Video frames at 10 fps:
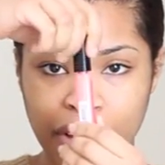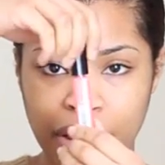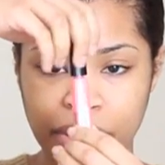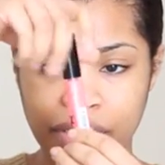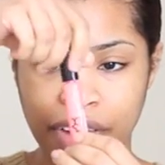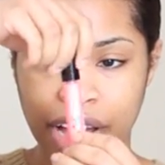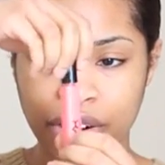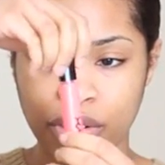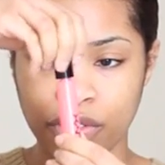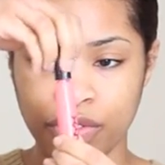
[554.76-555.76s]
a very big
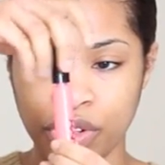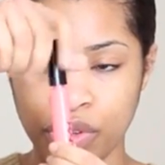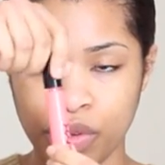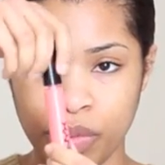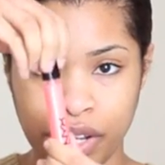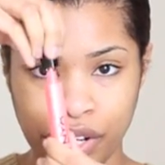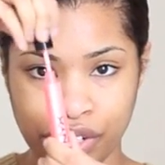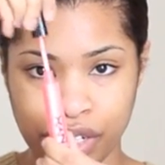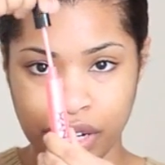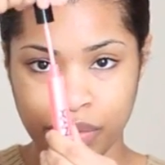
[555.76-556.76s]
fan of Nude
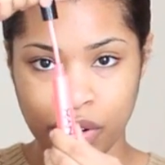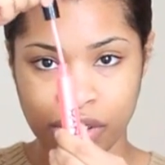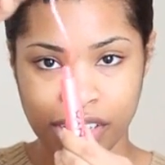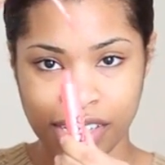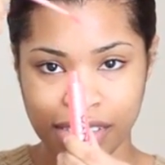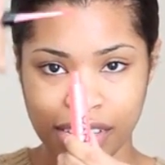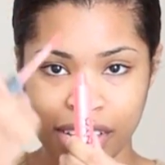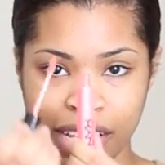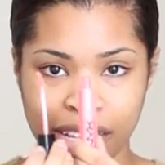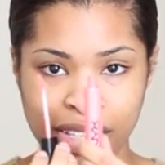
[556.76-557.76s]
Peach lip glosses,
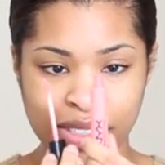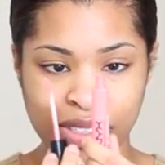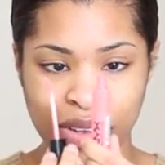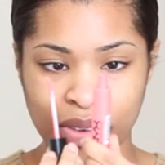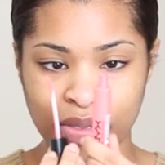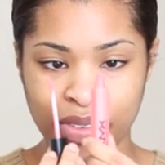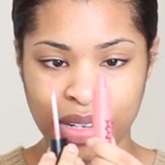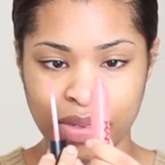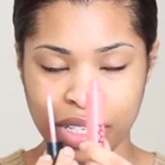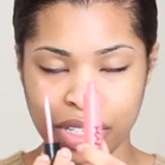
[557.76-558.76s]
so I
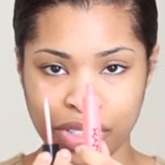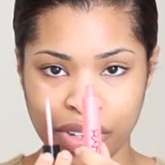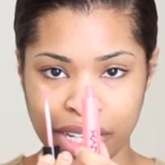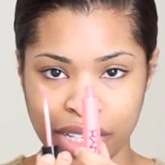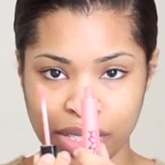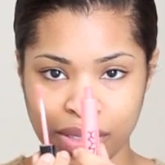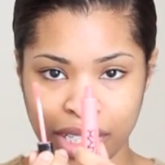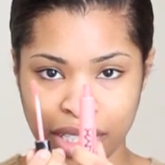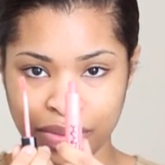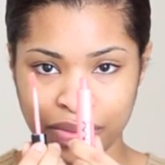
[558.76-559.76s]
really wanted to try this one
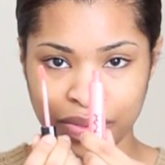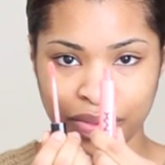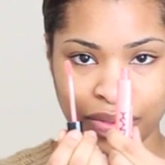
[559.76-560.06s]
out.